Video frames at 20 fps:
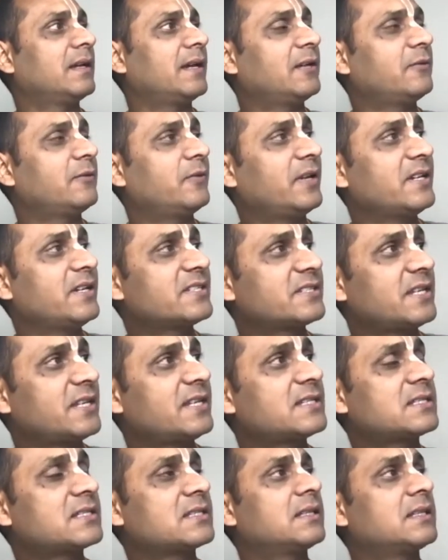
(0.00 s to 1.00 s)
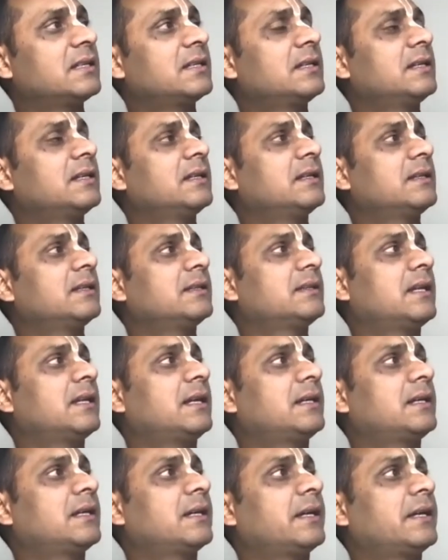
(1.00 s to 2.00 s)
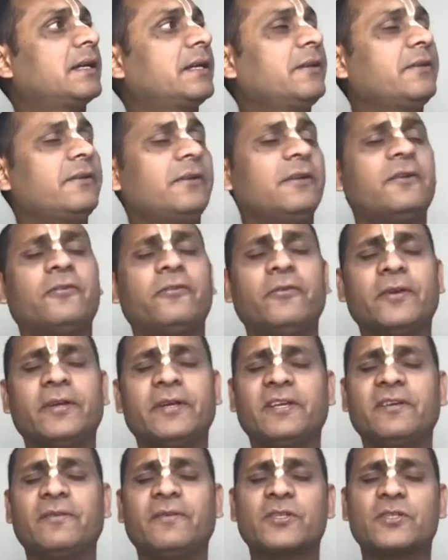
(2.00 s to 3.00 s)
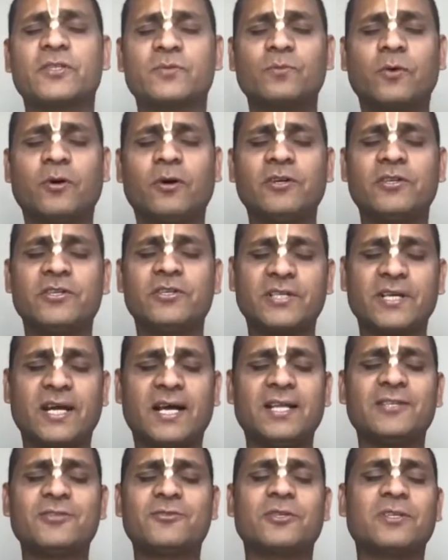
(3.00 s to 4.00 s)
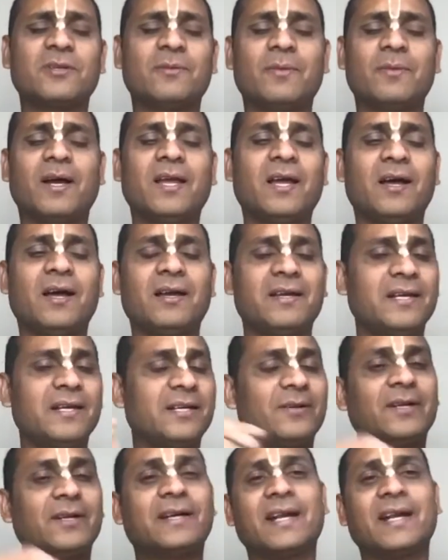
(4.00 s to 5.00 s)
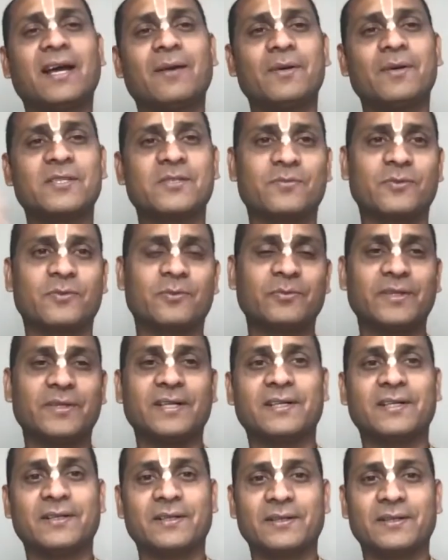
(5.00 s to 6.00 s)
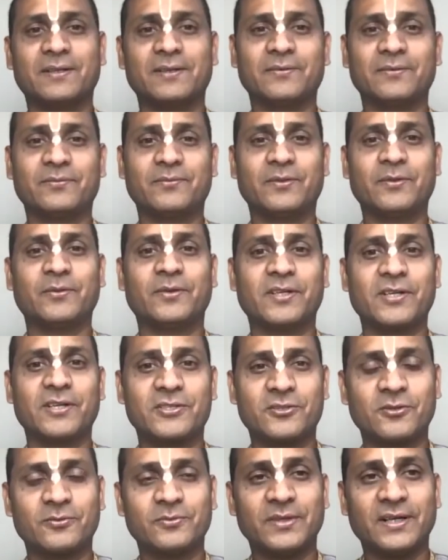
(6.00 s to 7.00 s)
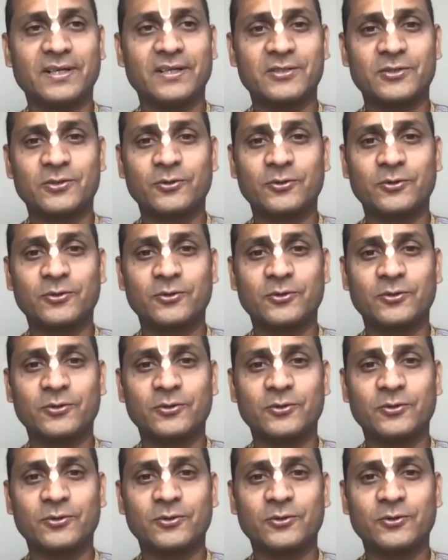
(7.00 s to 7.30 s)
and where it says that if we give a small chance to the Maya, it will grab us from that, from the clutches of that.